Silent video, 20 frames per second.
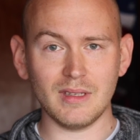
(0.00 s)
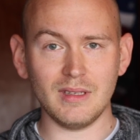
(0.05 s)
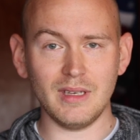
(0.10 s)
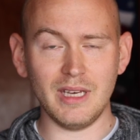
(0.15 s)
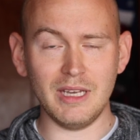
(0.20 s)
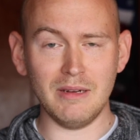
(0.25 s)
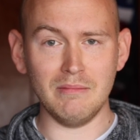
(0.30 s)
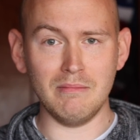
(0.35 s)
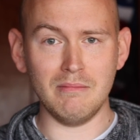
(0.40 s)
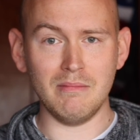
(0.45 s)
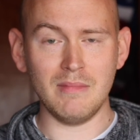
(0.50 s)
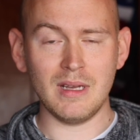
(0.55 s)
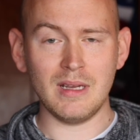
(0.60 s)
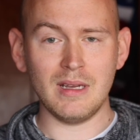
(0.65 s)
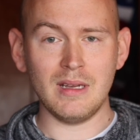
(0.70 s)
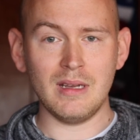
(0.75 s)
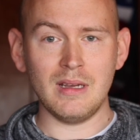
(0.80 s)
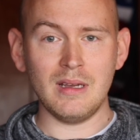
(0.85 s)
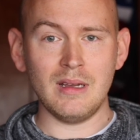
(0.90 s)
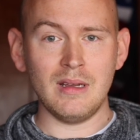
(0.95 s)
And
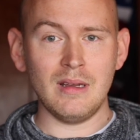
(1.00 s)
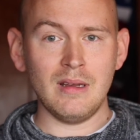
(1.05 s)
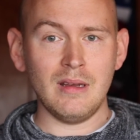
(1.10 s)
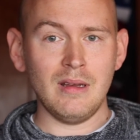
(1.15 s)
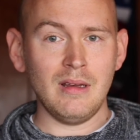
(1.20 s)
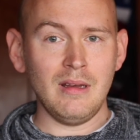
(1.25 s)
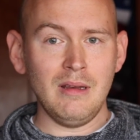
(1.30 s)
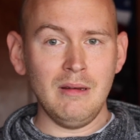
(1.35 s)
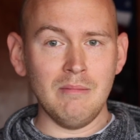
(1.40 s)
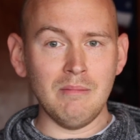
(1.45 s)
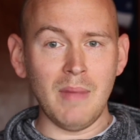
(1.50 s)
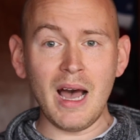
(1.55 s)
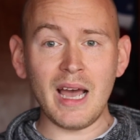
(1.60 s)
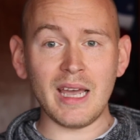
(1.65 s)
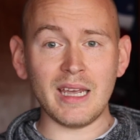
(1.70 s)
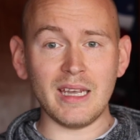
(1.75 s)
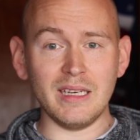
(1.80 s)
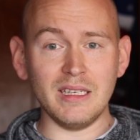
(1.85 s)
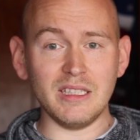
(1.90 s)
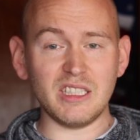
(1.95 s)

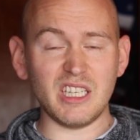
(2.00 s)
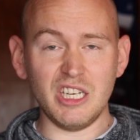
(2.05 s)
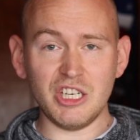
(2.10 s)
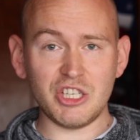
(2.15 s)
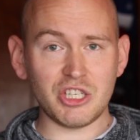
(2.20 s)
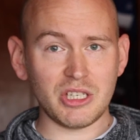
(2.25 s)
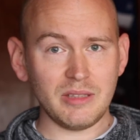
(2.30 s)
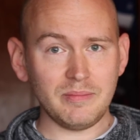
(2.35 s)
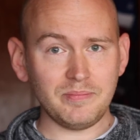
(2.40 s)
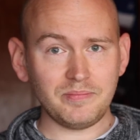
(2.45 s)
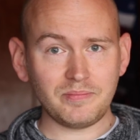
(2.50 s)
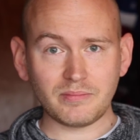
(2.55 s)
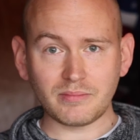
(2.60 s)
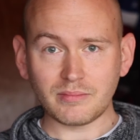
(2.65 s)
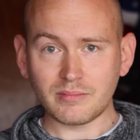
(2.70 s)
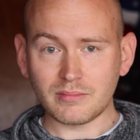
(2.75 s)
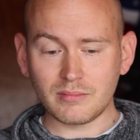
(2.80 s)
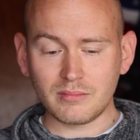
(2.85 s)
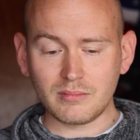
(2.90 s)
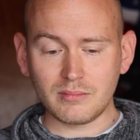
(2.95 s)
my intention
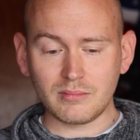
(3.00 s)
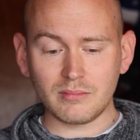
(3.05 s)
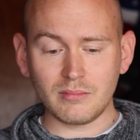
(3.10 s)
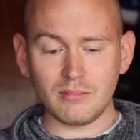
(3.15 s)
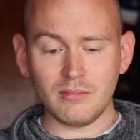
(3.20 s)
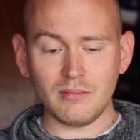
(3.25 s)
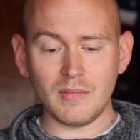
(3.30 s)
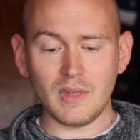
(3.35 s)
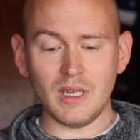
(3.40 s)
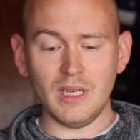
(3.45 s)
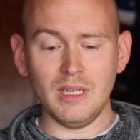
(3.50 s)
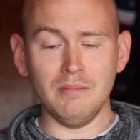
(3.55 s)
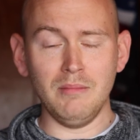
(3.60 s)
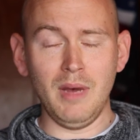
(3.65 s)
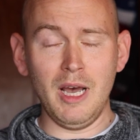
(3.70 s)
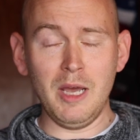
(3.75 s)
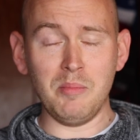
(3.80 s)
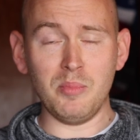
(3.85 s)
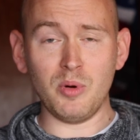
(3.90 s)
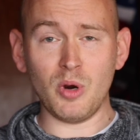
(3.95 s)
and
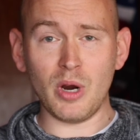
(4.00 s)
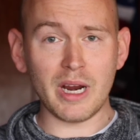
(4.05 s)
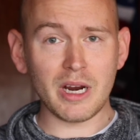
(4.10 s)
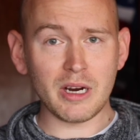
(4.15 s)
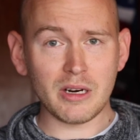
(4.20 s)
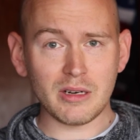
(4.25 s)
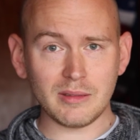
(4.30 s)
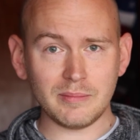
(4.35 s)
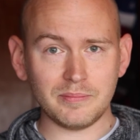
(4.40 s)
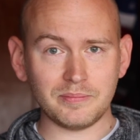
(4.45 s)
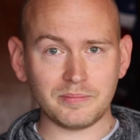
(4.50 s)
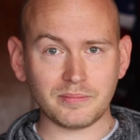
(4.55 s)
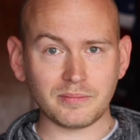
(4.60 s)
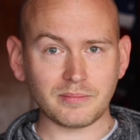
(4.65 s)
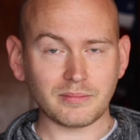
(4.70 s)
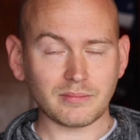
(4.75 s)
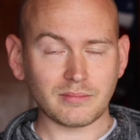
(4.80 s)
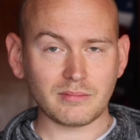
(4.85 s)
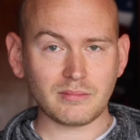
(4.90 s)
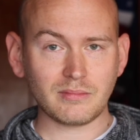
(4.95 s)
my prayer
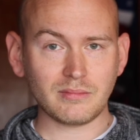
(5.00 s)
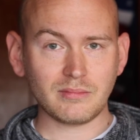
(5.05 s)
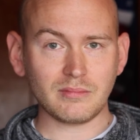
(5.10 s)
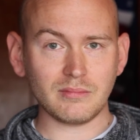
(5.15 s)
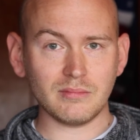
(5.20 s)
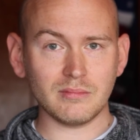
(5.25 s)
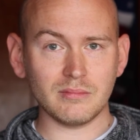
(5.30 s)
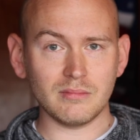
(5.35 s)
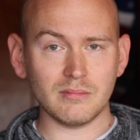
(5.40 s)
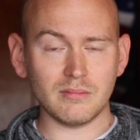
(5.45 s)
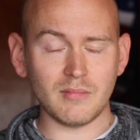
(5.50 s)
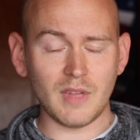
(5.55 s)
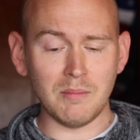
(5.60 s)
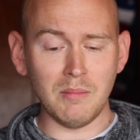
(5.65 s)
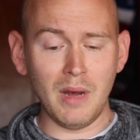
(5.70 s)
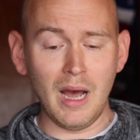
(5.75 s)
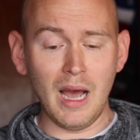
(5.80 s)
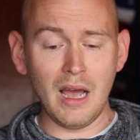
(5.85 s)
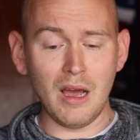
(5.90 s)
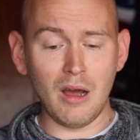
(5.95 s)

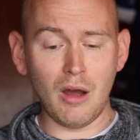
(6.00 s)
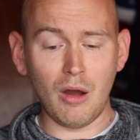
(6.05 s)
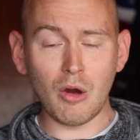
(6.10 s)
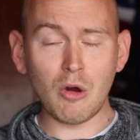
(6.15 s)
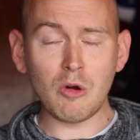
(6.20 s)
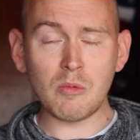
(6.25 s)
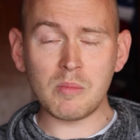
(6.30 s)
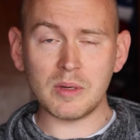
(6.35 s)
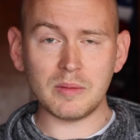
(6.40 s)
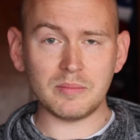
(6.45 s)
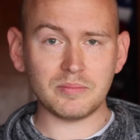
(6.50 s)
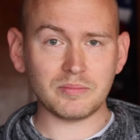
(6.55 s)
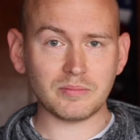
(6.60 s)
and my hope